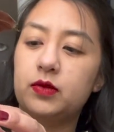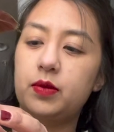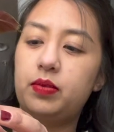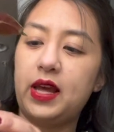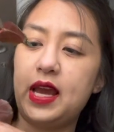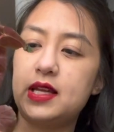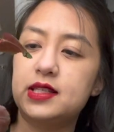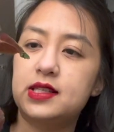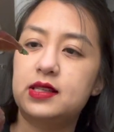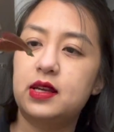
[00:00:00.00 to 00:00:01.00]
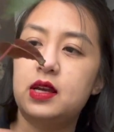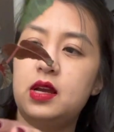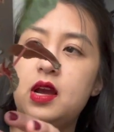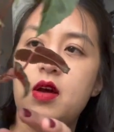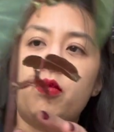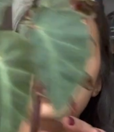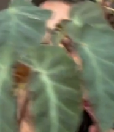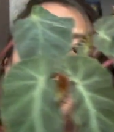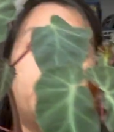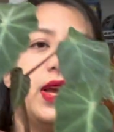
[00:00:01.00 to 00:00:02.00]
plants with
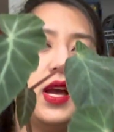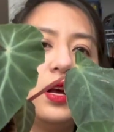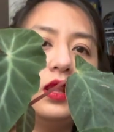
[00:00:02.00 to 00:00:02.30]
big